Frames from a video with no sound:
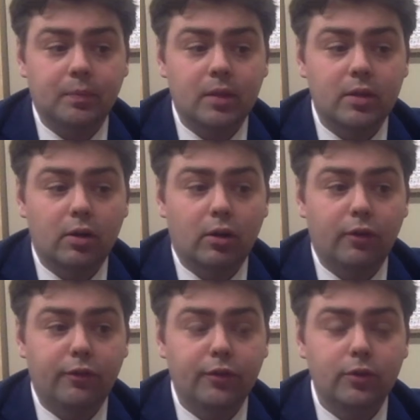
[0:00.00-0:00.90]
There are a
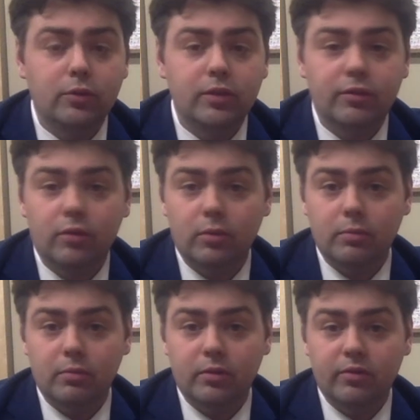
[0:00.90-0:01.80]
few different
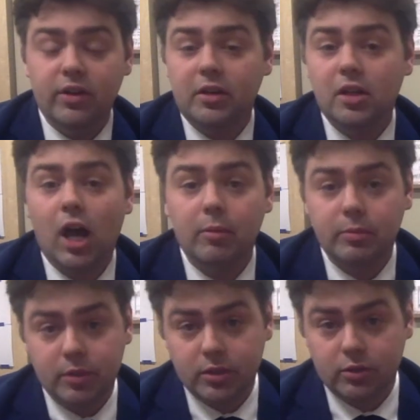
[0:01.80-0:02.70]
very common
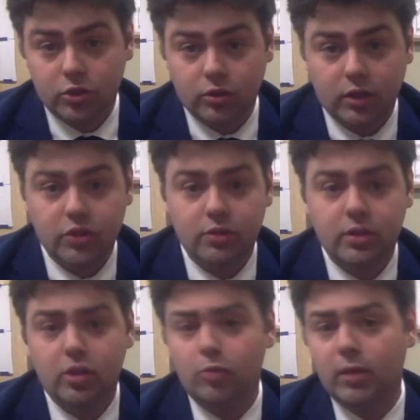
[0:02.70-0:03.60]
musical structures that
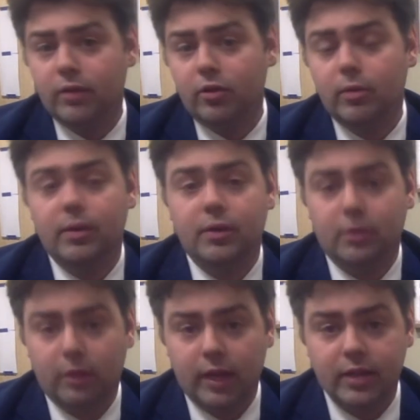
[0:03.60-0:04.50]
you may have heard about in other
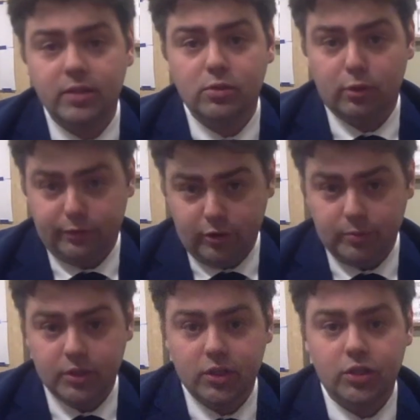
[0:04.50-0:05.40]
classes, or if you're
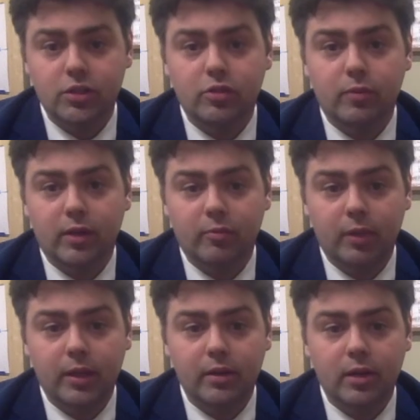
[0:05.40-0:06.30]
musicians, you may have
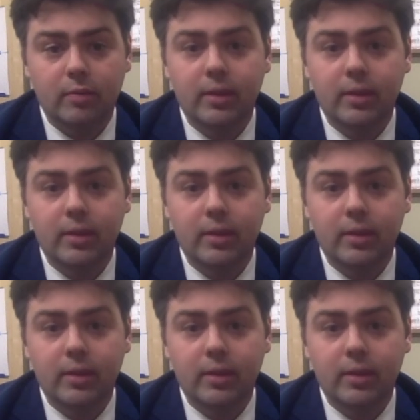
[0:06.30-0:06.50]
played them.